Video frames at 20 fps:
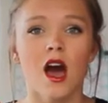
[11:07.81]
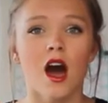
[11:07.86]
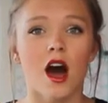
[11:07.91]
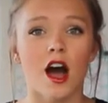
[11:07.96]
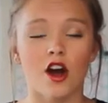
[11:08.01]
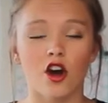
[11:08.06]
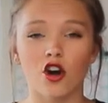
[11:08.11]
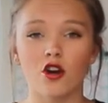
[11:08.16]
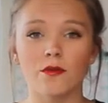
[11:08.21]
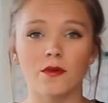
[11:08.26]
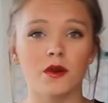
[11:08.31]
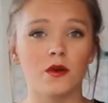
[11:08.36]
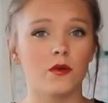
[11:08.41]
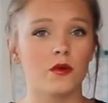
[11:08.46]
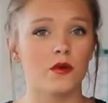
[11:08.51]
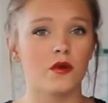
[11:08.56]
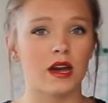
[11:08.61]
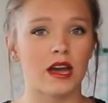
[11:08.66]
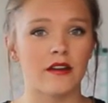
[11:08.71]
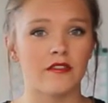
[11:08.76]
I hope we
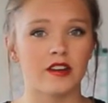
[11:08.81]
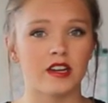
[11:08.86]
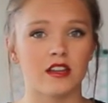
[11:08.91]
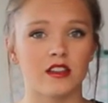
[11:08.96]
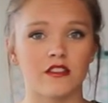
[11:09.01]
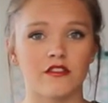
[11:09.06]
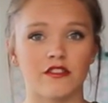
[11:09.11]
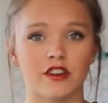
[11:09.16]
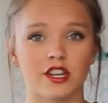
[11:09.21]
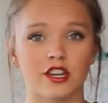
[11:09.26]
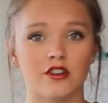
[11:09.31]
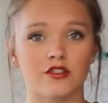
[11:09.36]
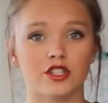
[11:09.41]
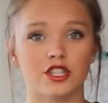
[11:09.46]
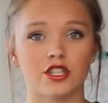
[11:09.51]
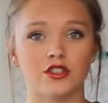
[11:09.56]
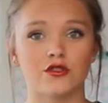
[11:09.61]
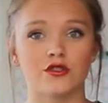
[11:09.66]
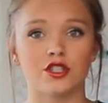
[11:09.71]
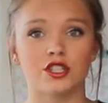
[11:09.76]
will have another video
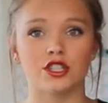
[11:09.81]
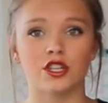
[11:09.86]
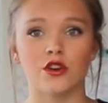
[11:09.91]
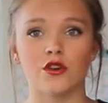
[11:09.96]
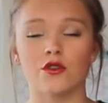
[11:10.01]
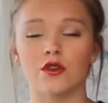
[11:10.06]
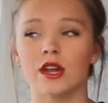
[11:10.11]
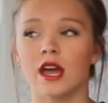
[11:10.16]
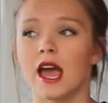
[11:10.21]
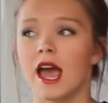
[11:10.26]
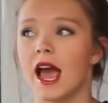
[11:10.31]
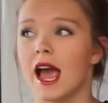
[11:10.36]
to you soon,